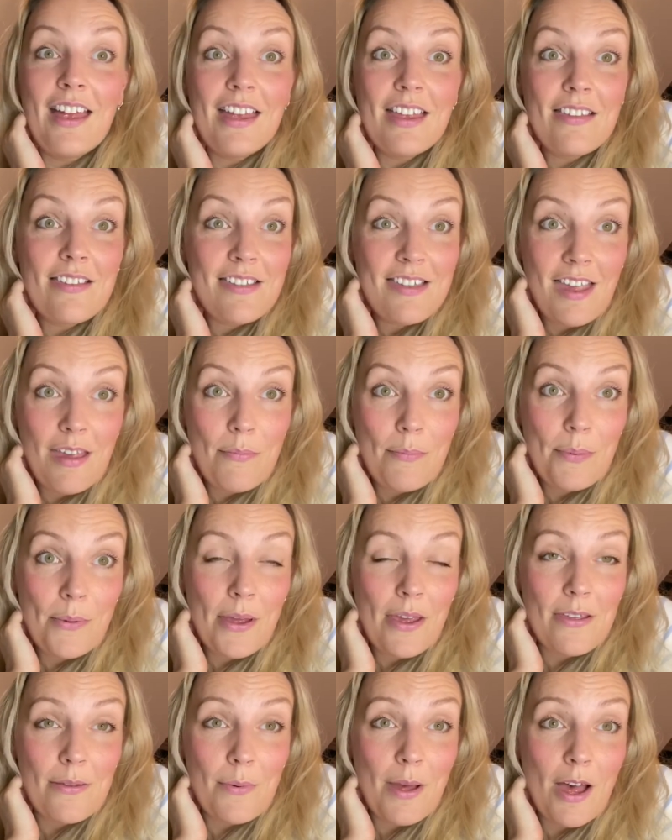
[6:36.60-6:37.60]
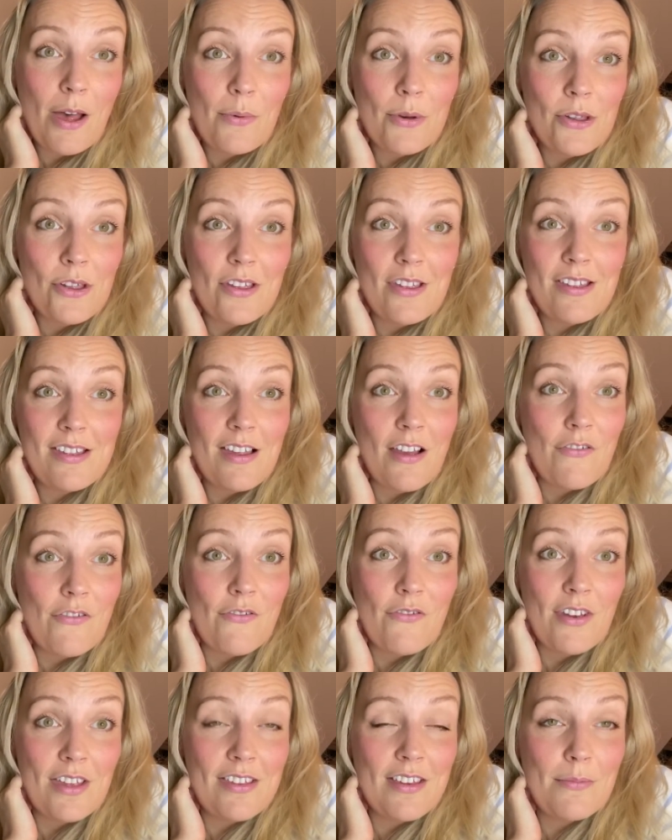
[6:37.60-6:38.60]
SIP as well, which is
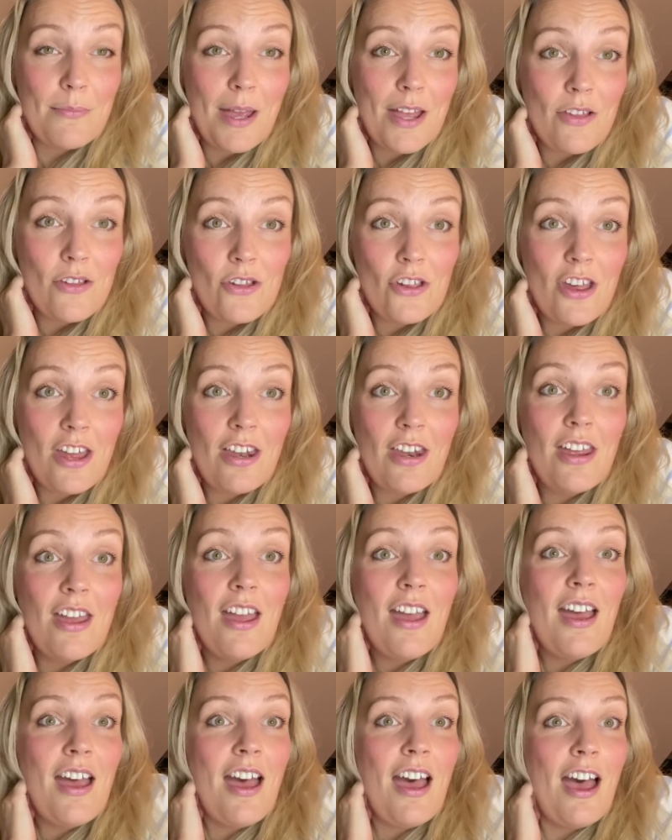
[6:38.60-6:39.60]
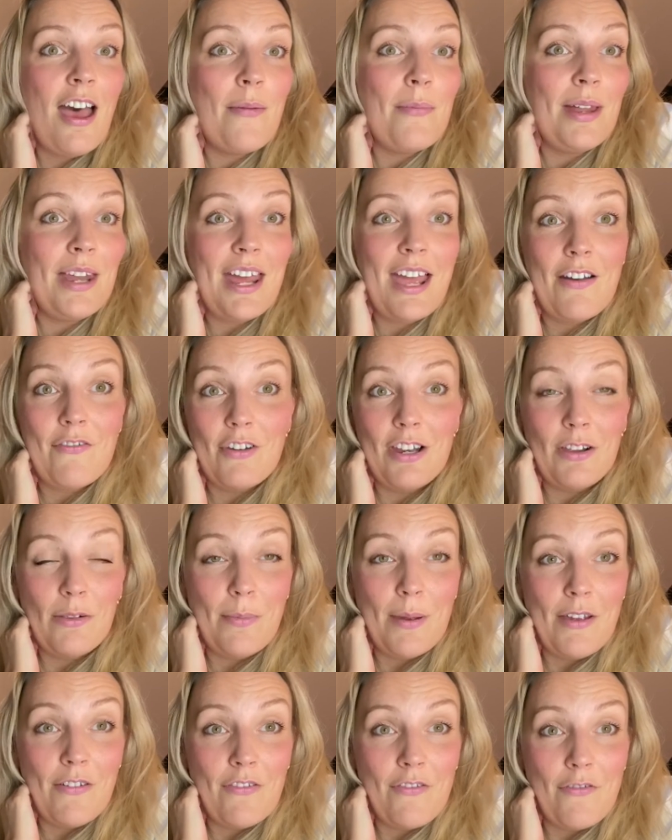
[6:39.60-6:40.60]
self-invested pension, and have a little
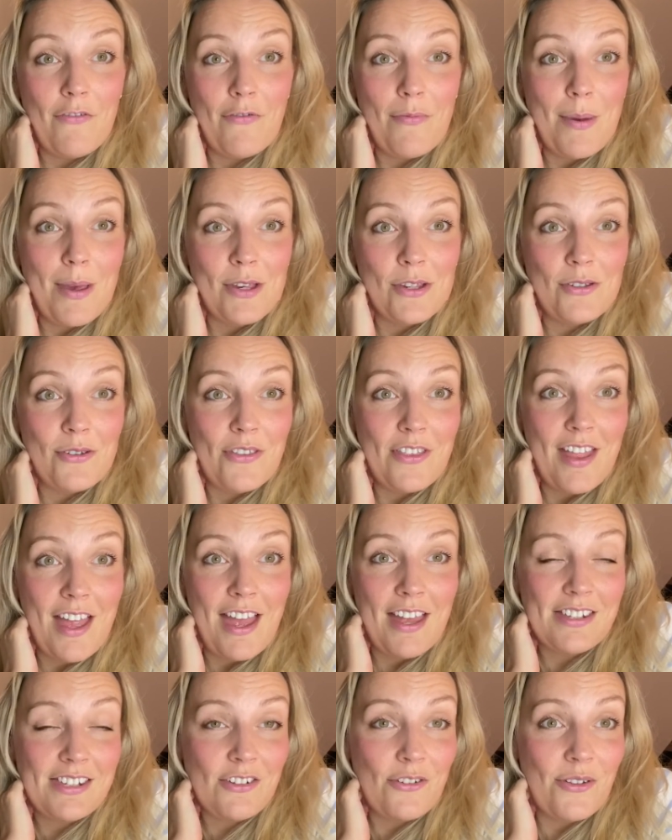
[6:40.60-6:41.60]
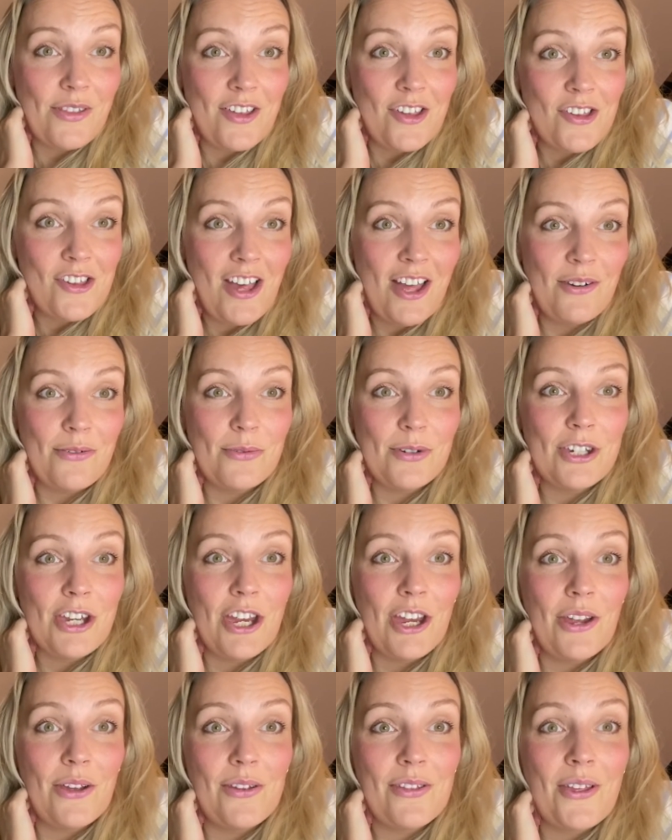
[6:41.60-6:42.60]
bit of information on that on this channel
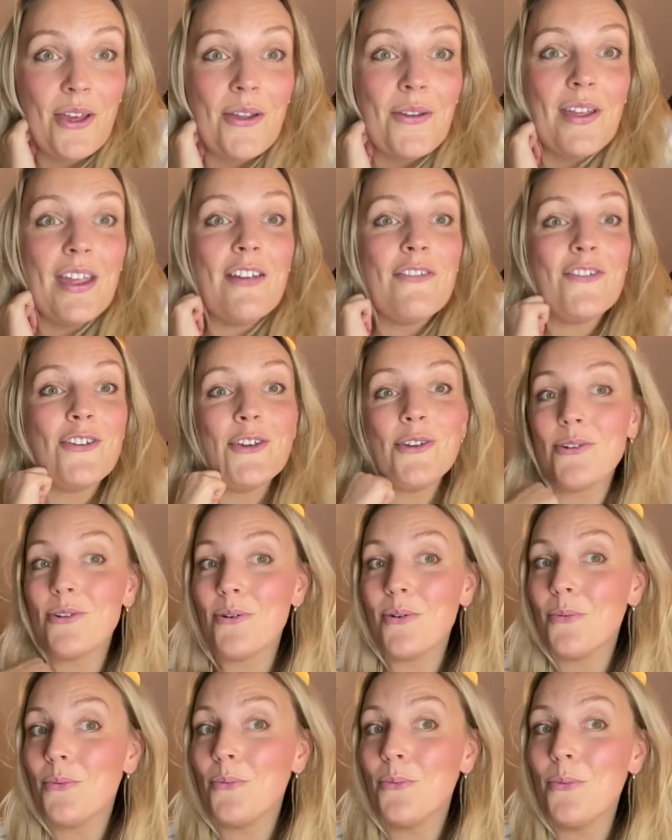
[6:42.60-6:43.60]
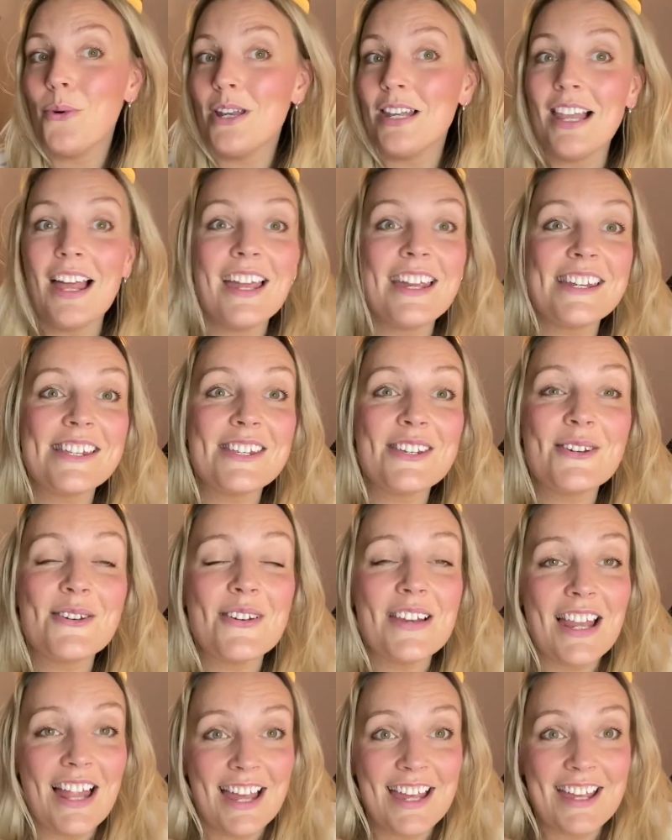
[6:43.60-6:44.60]
too. So if you would like to
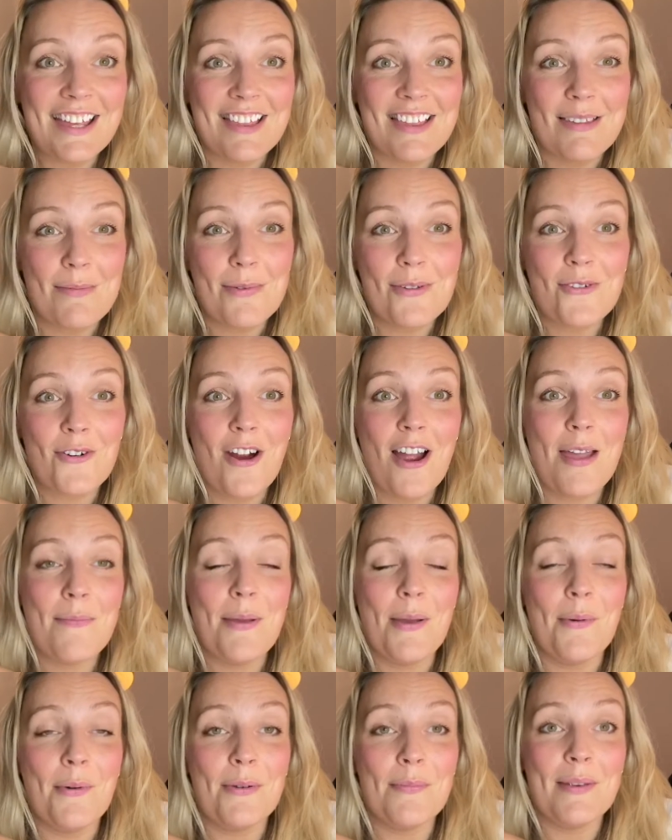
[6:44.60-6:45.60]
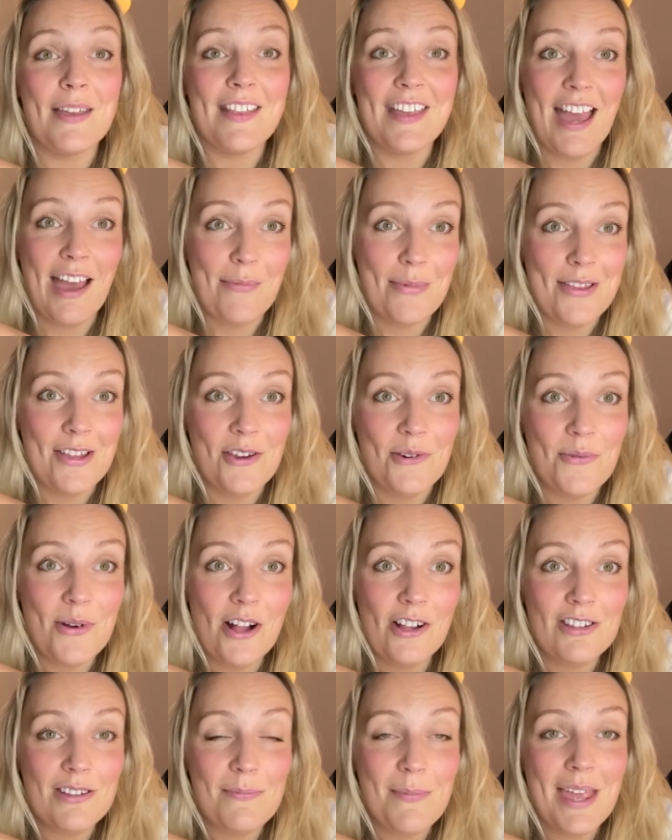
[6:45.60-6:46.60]
like and subscribe, it would mean the absolute
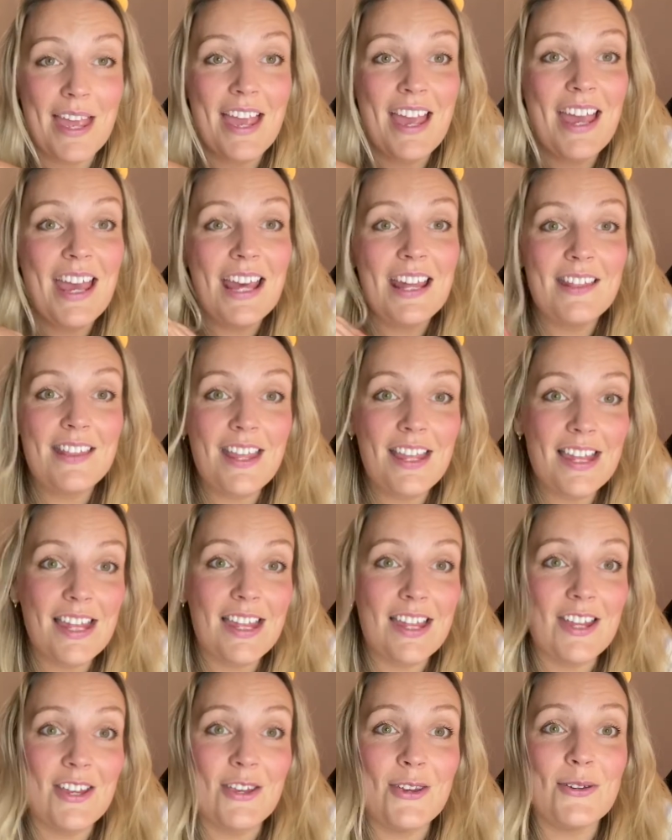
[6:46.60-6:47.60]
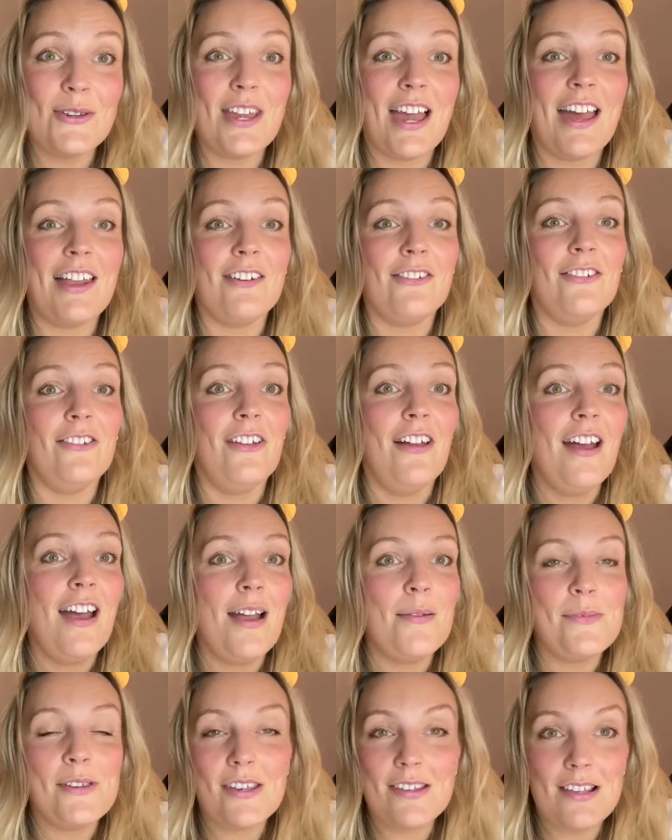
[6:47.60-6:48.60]
world to me. This is a new channel.
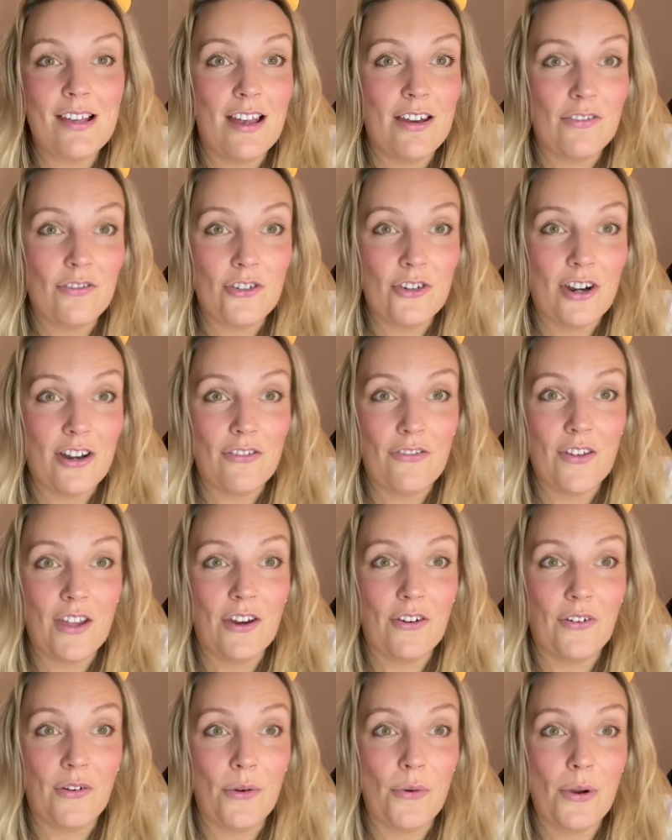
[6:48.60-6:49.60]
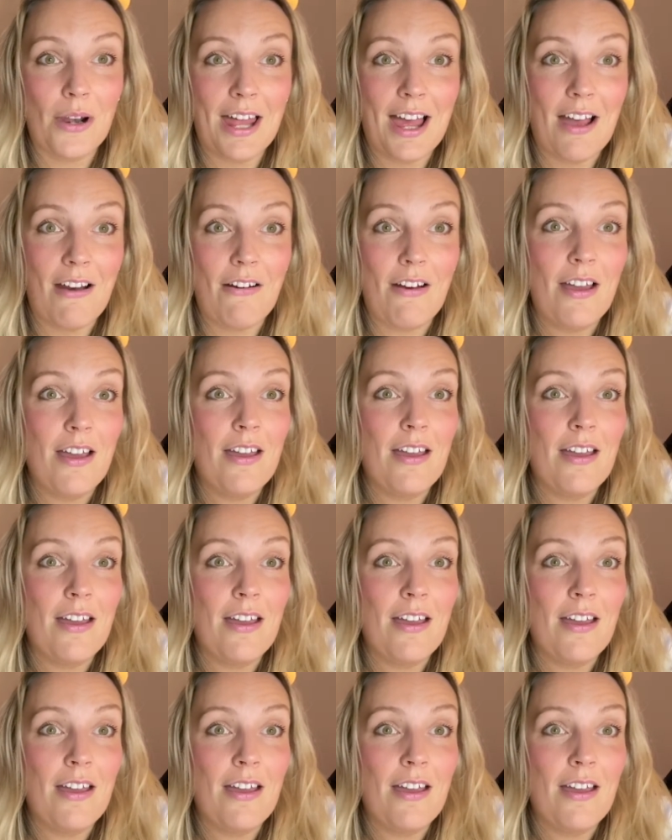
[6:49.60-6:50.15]
I'm just kind of trying to figure it all out.